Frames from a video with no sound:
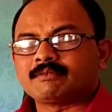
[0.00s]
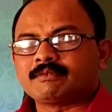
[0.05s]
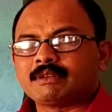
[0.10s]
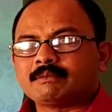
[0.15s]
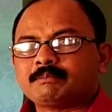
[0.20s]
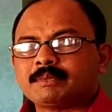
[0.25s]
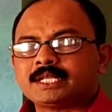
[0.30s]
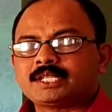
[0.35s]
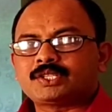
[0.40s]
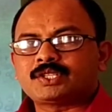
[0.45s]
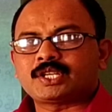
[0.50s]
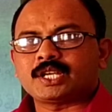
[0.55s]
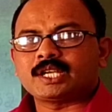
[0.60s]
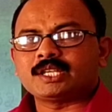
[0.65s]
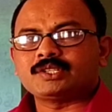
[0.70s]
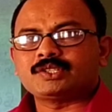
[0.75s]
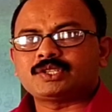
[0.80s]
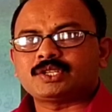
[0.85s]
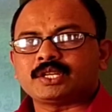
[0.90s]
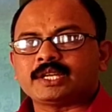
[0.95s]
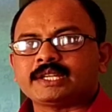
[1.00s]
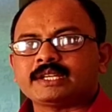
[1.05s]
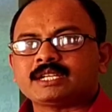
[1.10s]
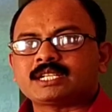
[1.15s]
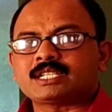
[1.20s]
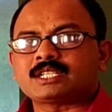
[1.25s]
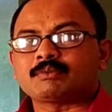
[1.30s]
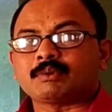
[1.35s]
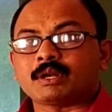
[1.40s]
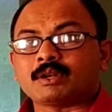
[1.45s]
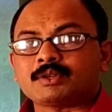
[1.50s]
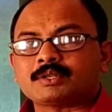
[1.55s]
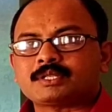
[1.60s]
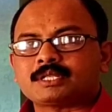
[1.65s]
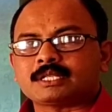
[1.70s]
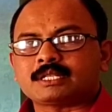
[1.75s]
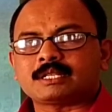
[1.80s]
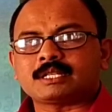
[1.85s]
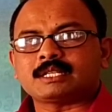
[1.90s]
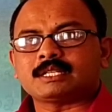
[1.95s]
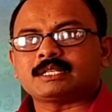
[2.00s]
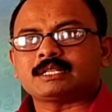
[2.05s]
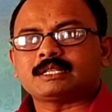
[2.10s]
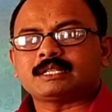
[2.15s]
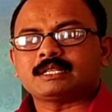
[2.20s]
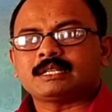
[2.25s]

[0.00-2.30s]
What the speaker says: will be change in its velocity